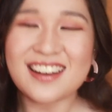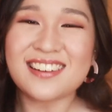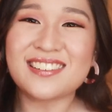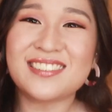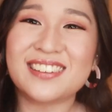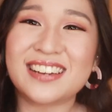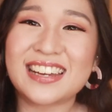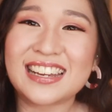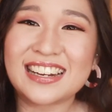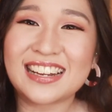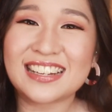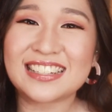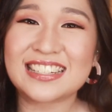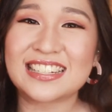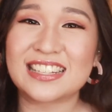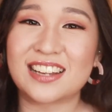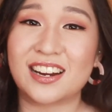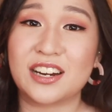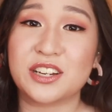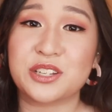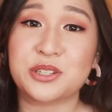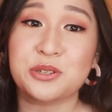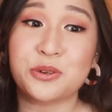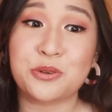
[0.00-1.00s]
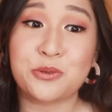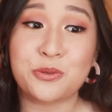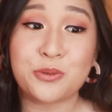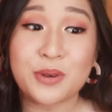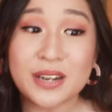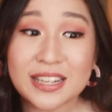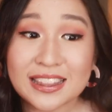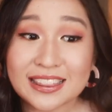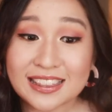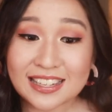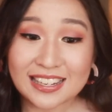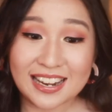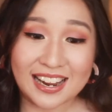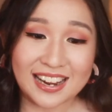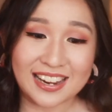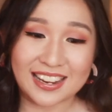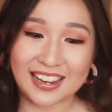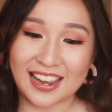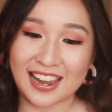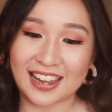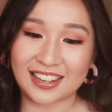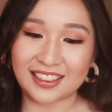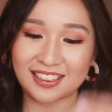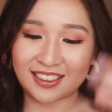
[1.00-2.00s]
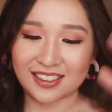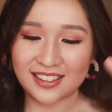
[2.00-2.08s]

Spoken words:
Okay, let's start. So what did I get,